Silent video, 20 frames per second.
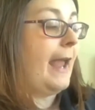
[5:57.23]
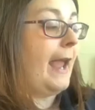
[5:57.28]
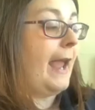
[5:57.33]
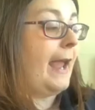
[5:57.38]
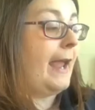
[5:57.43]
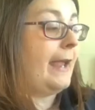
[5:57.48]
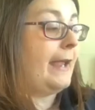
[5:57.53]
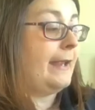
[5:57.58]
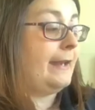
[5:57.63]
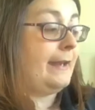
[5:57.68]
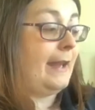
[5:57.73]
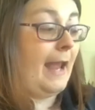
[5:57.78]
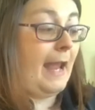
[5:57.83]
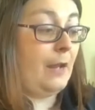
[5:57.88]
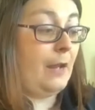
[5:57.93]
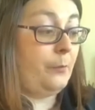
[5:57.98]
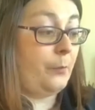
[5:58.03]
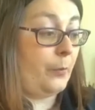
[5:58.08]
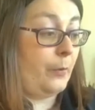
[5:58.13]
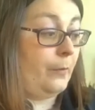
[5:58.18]

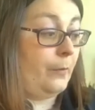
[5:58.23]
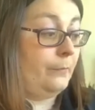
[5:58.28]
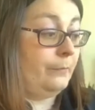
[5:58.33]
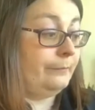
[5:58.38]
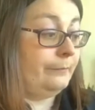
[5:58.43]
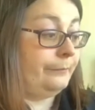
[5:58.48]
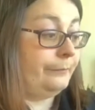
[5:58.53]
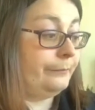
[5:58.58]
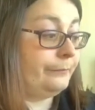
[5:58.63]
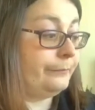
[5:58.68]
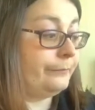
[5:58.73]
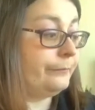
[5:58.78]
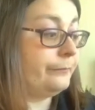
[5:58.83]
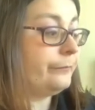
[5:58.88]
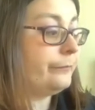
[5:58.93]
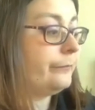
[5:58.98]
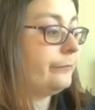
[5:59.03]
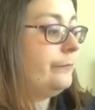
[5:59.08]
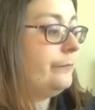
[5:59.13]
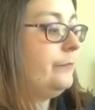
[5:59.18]
April
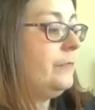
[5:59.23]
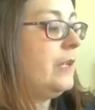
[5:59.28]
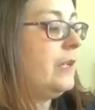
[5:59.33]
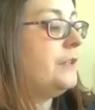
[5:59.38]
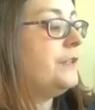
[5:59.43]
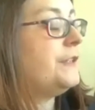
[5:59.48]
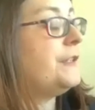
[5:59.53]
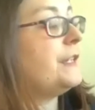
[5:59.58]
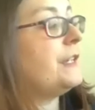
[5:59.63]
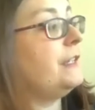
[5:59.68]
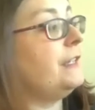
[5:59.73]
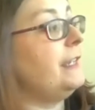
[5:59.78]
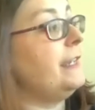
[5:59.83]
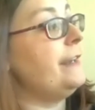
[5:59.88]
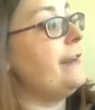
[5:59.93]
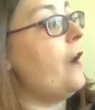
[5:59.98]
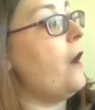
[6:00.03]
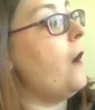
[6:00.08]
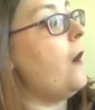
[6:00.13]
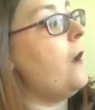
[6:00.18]
to clean
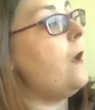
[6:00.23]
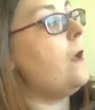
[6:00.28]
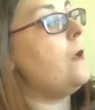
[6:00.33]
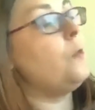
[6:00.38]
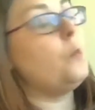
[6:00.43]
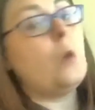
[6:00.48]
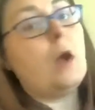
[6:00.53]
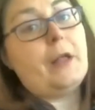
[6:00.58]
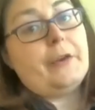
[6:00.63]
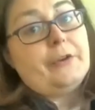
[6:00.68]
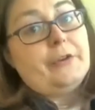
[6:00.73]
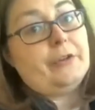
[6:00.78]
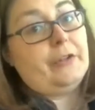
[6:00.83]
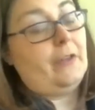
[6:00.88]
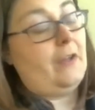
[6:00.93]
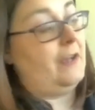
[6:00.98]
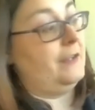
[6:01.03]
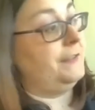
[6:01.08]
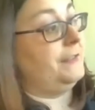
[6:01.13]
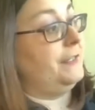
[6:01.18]
all water
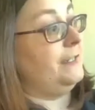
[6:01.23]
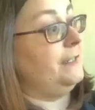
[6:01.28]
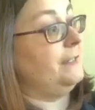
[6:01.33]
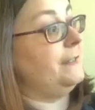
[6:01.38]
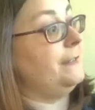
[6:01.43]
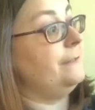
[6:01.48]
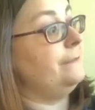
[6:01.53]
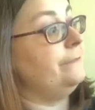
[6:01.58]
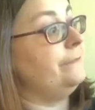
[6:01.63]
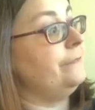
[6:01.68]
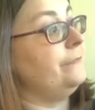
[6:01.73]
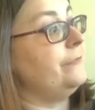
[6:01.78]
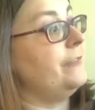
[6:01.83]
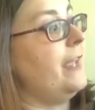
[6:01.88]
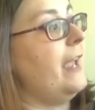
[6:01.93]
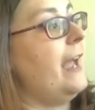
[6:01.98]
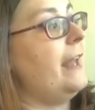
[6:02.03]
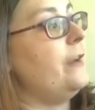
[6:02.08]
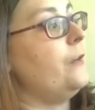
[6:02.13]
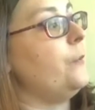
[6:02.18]
closets
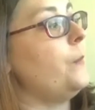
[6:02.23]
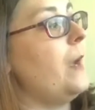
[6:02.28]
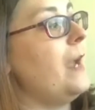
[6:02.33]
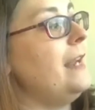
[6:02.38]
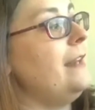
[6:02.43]
at a rate of